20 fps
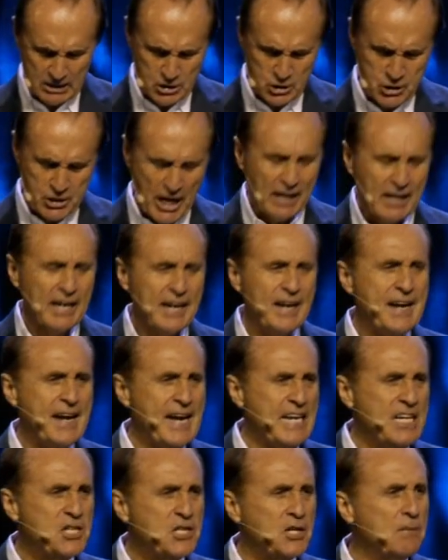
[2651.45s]
Shall a
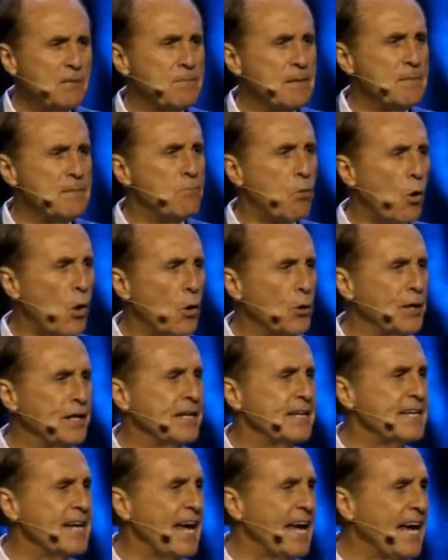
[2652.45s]
nation be born
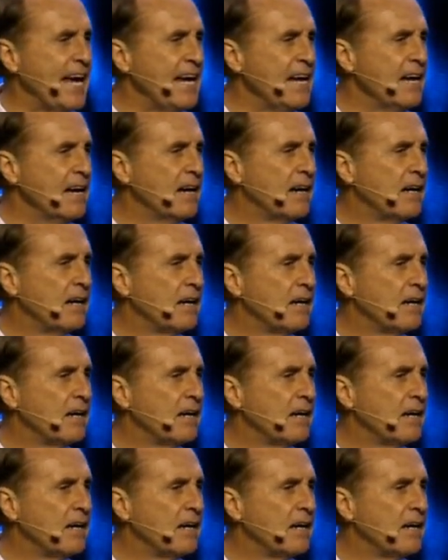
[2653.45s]
in a day?